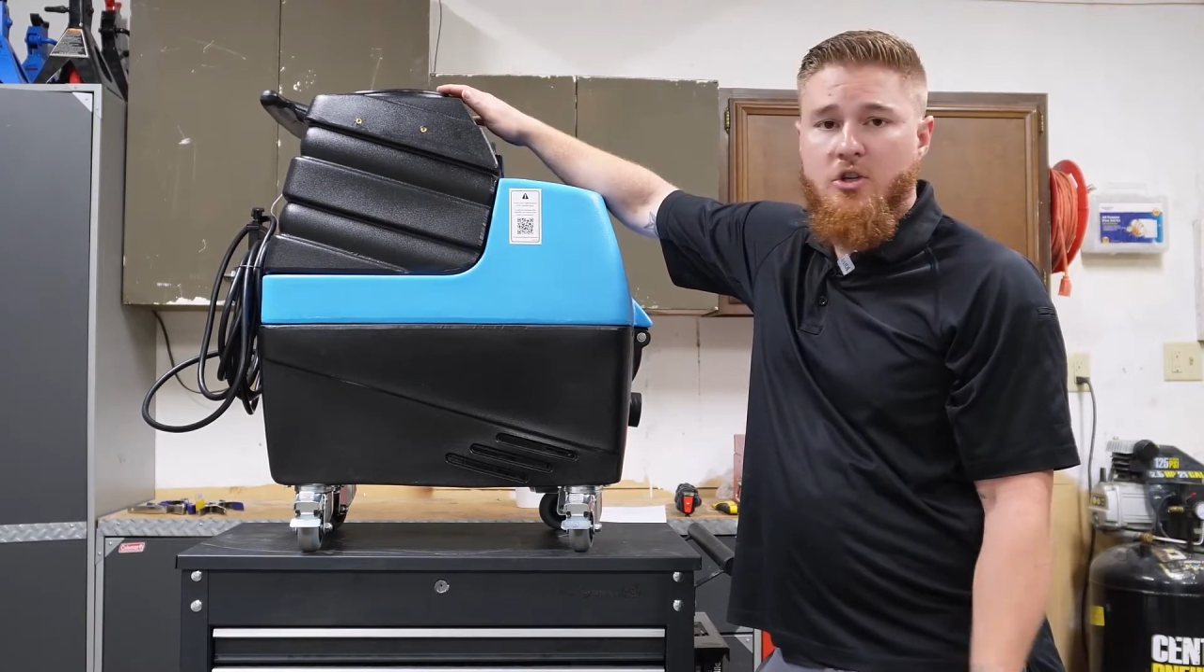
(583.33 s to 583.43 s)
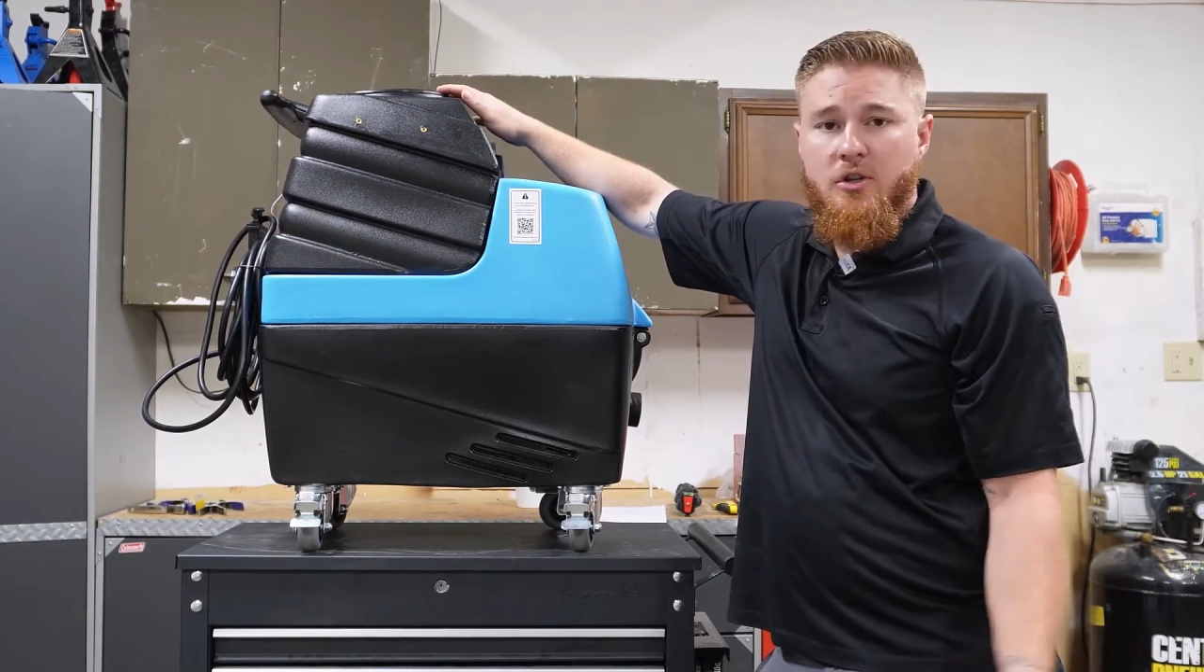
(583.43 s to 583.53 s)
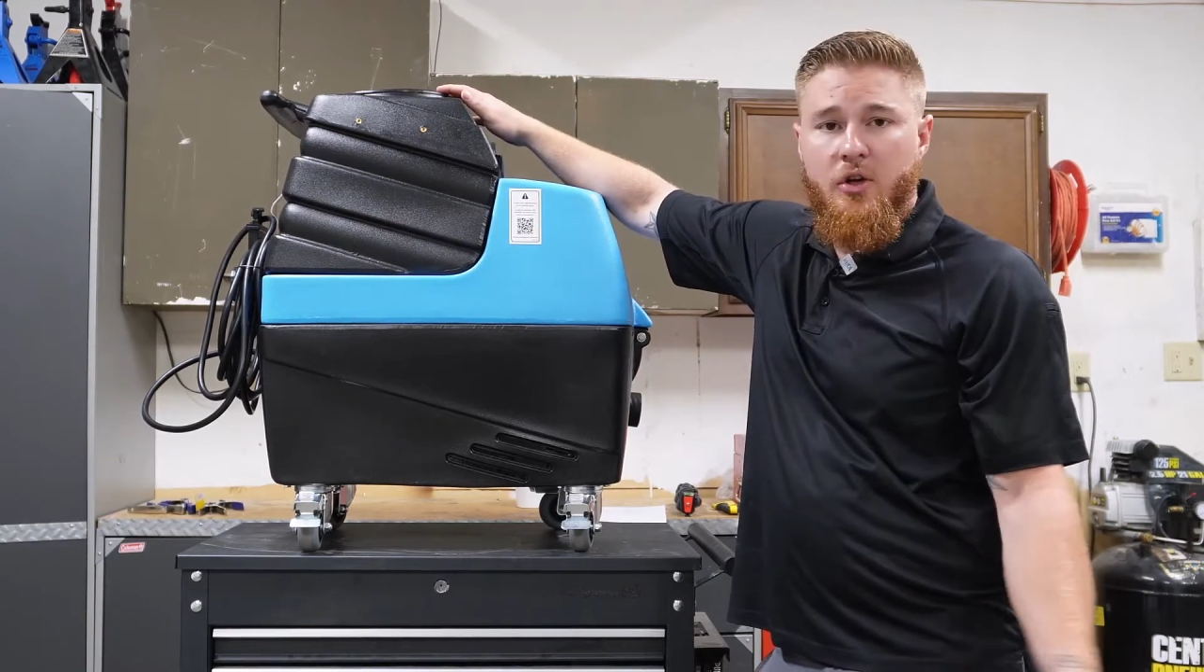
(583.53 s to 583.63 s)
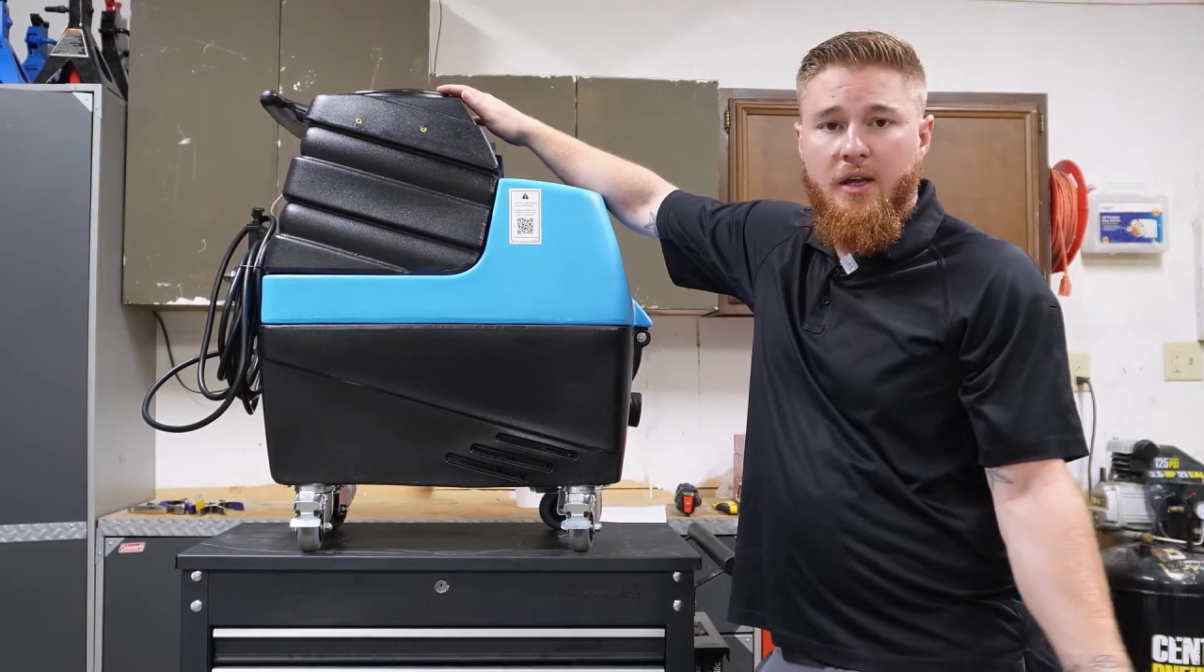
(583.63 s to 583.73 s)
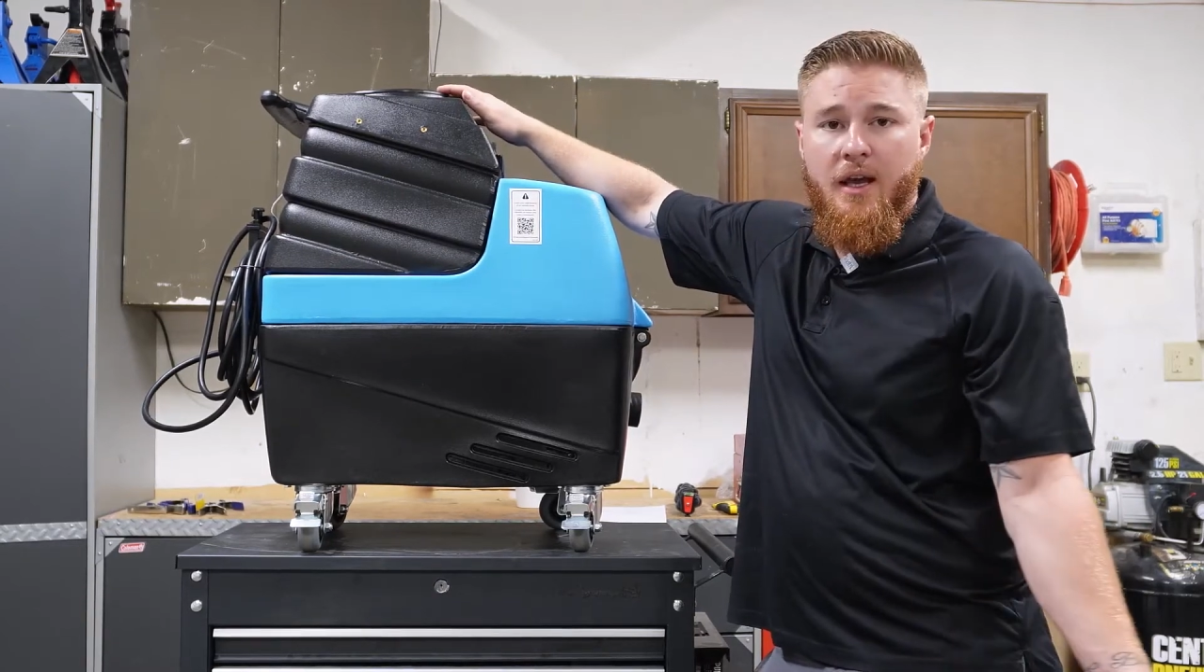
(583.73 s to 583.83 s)
should
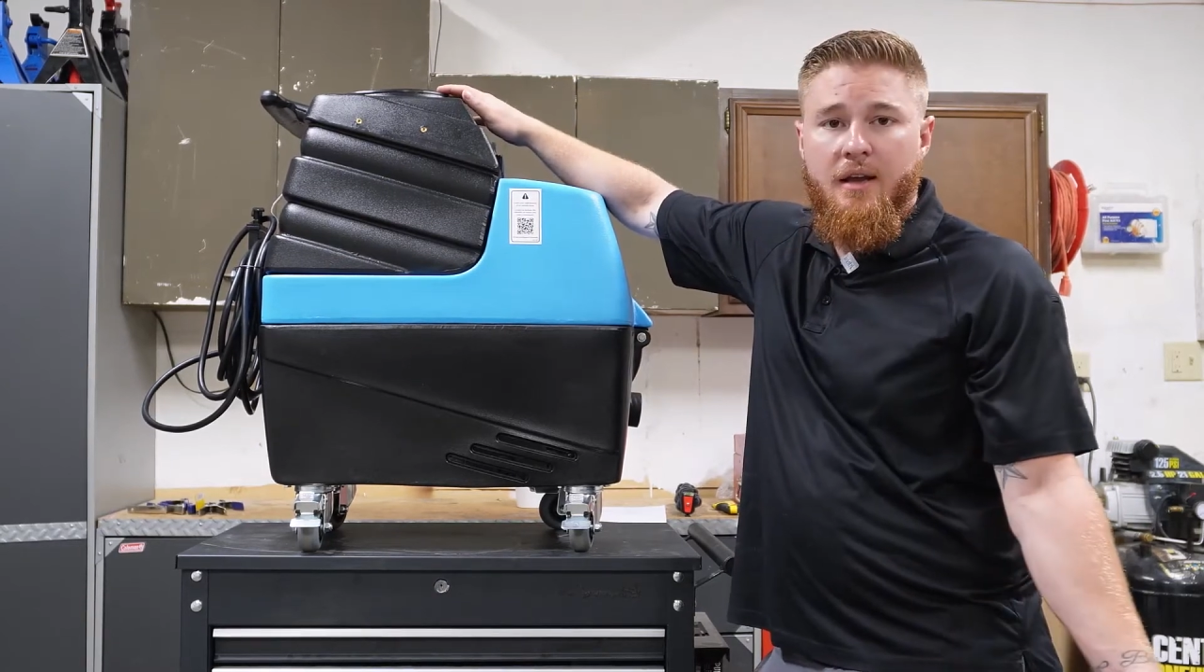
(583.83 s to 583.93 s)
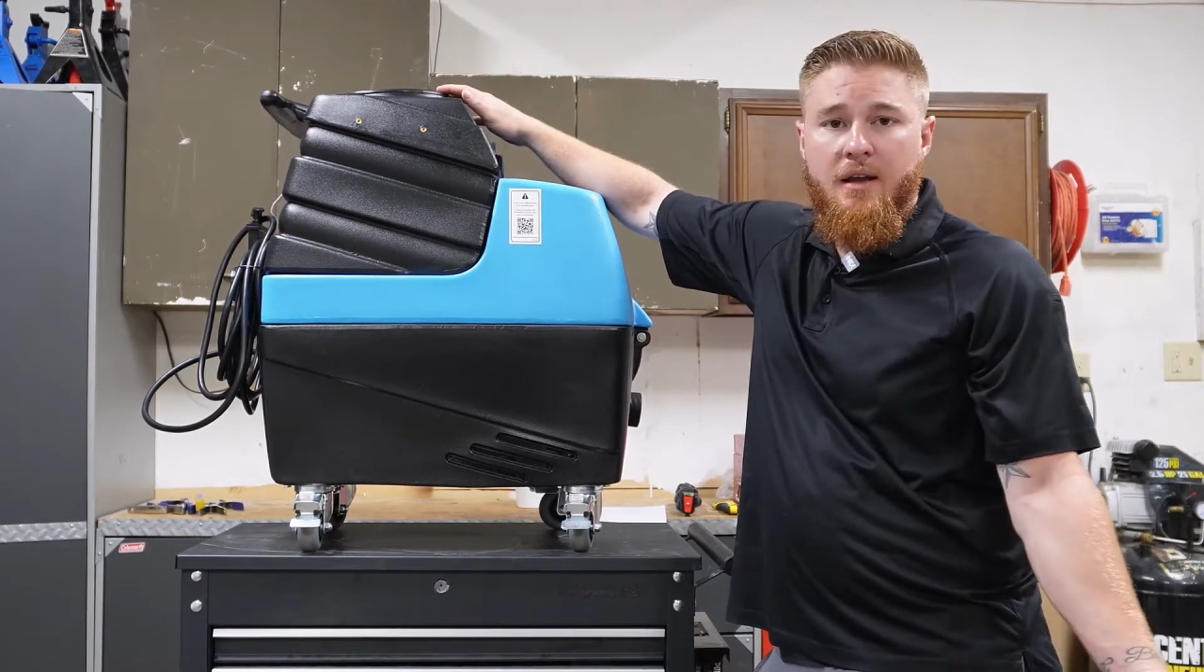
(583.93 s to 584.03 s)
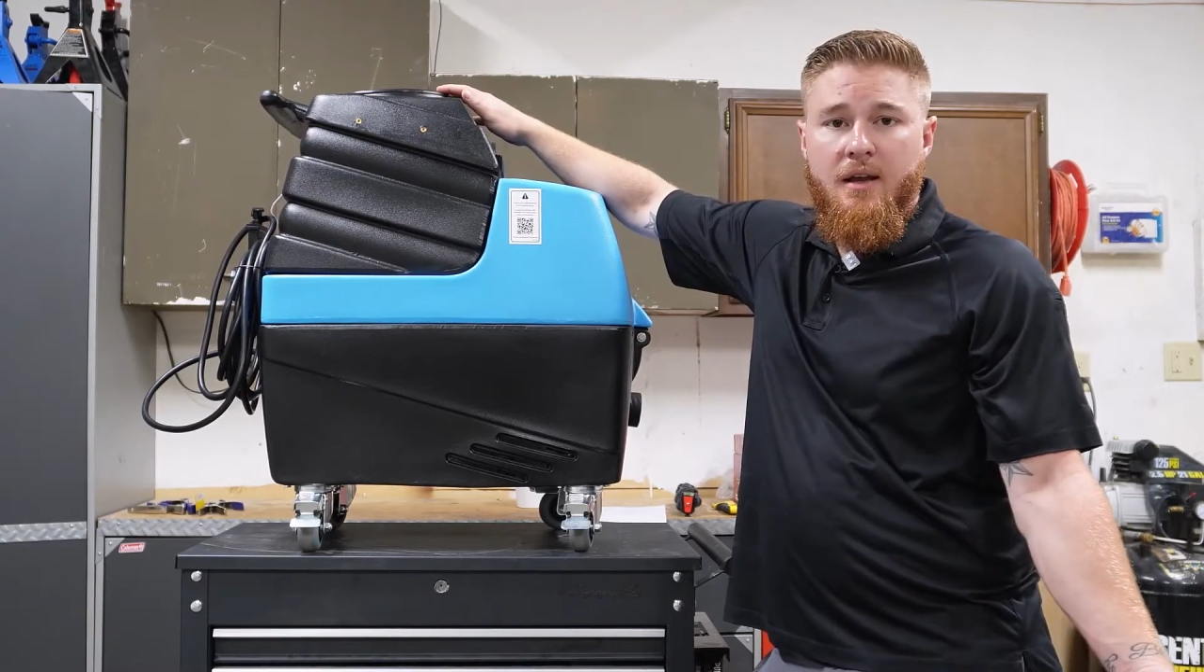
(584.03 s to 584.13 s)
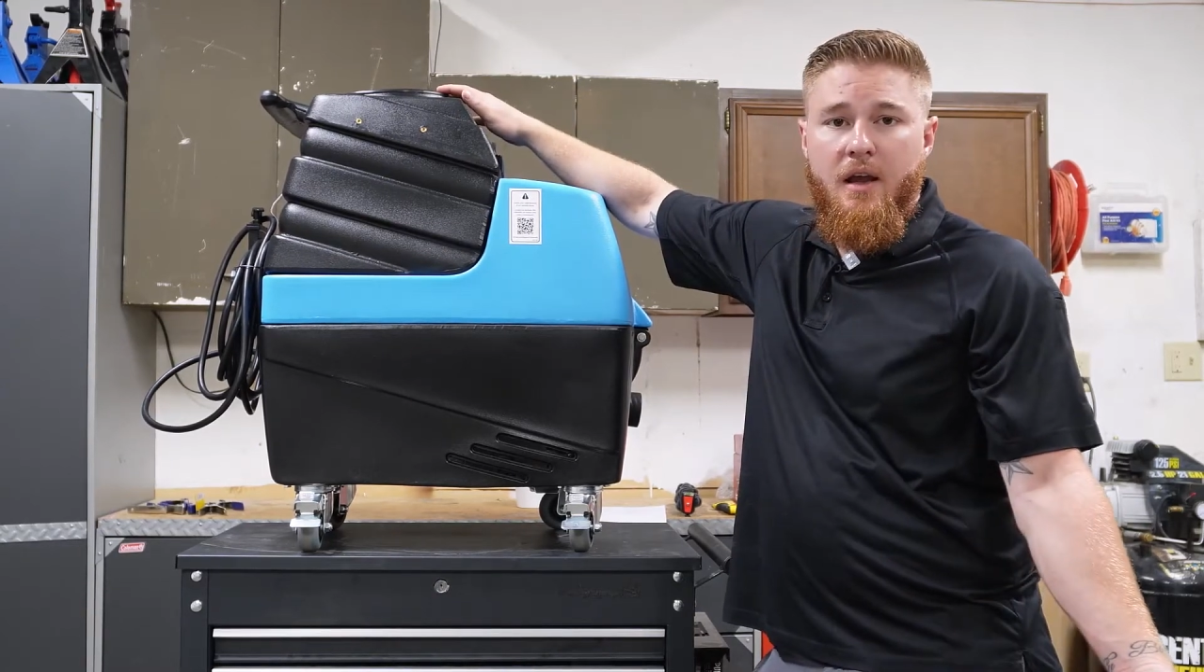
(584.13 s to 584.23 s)
look at